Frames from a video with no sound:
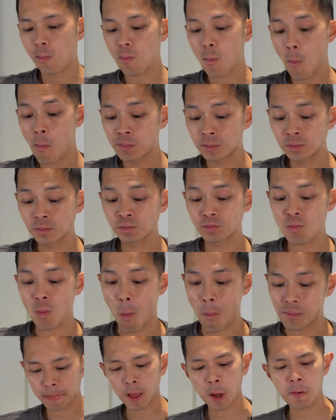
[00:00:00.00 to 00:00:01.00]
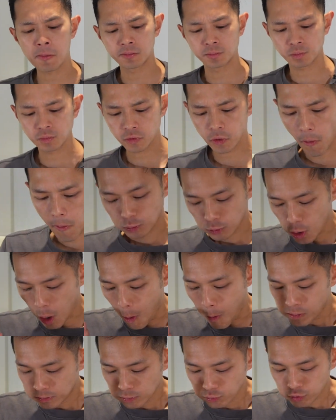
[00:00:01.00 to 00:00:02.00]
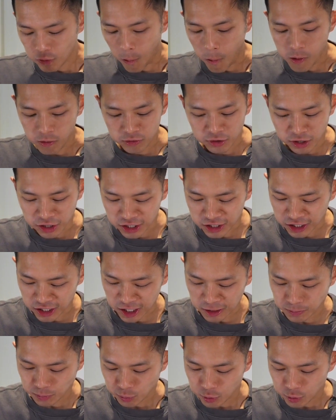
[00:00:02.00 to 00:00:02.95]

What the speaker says: Mmm. Mmm. Really good.